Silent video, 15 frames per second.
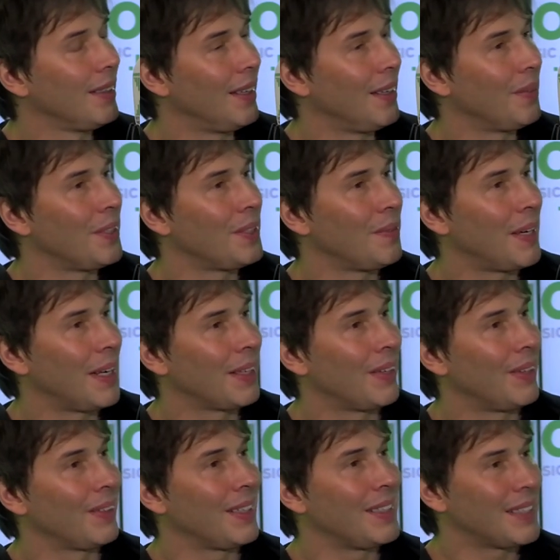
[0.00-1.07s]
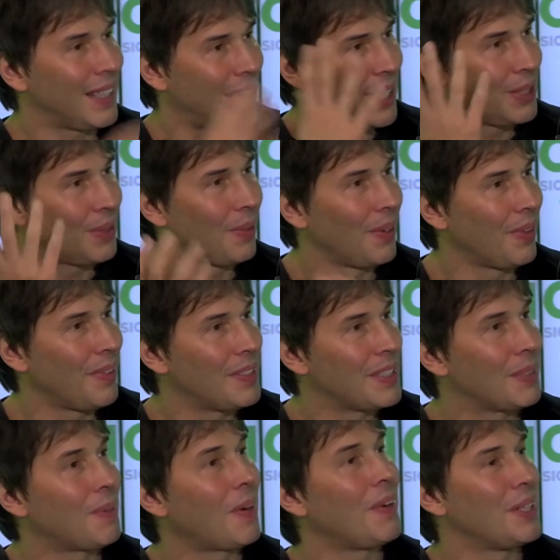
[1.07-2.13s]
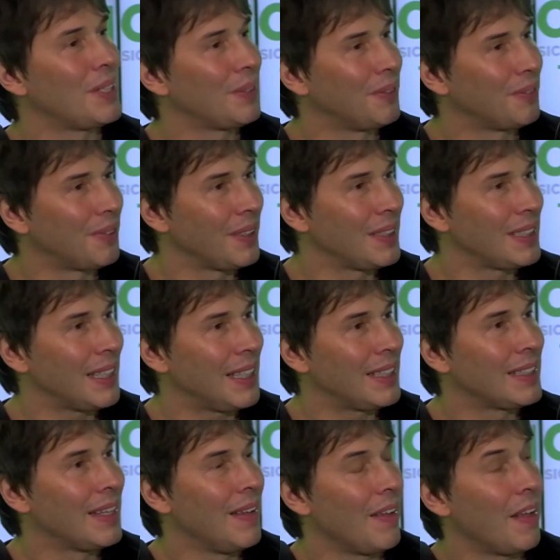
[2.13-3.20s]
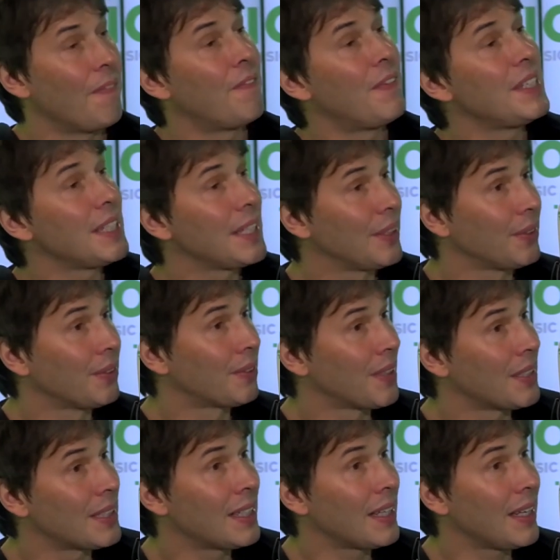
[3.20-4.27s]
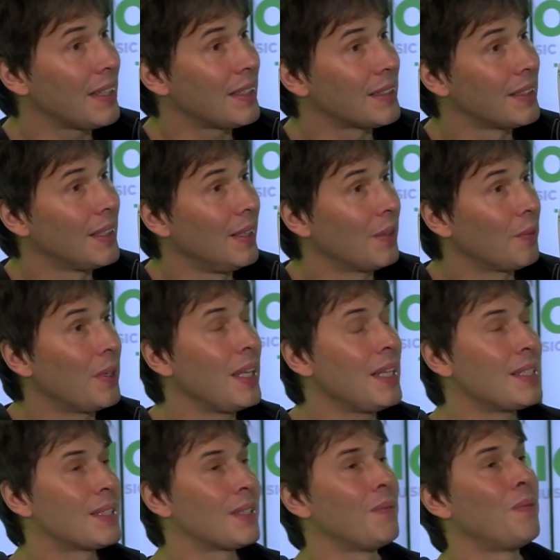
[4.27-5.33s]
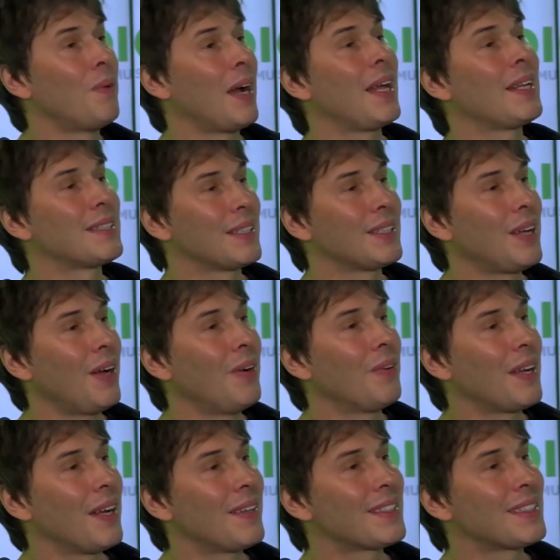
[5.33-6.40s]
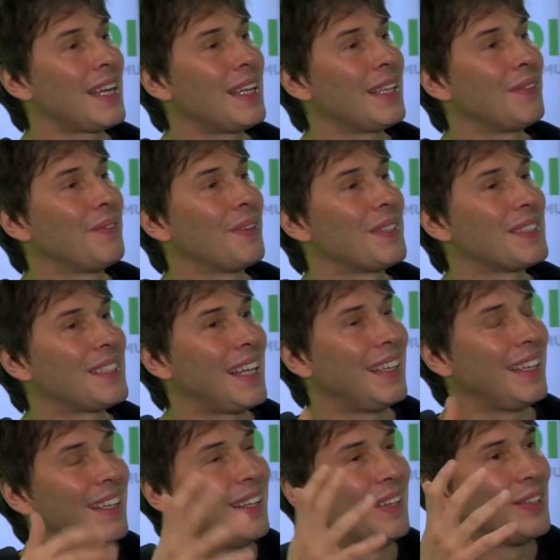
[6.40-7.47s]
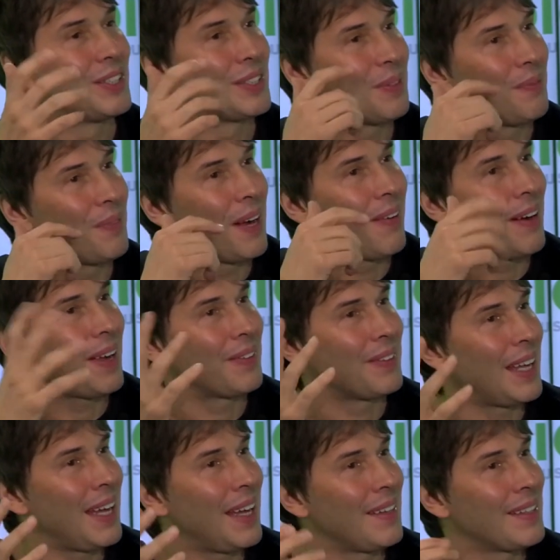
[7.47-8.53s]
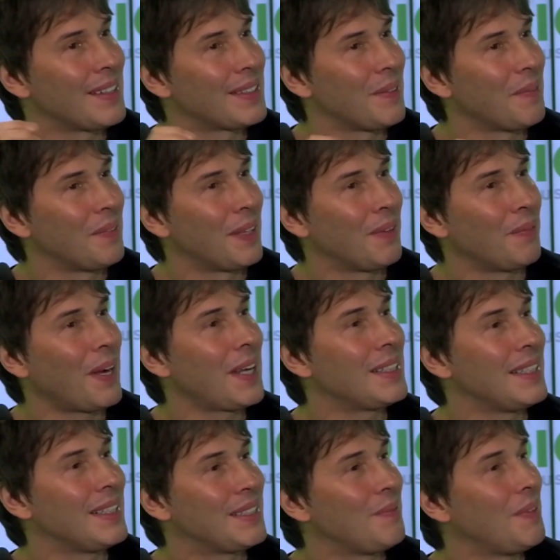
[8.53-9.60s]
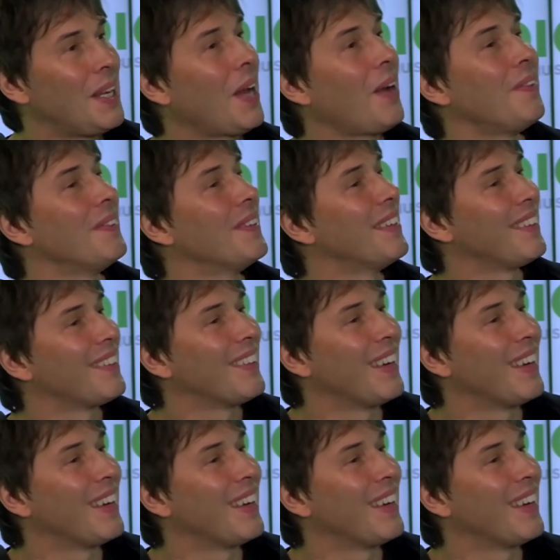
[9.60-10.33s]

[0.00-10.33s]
which you might call intellectual or even spiritual frontiers, and physical frontiers. We need somewhere to go. Carl Sagan once said that somewhere out there there's something waiting to be known. How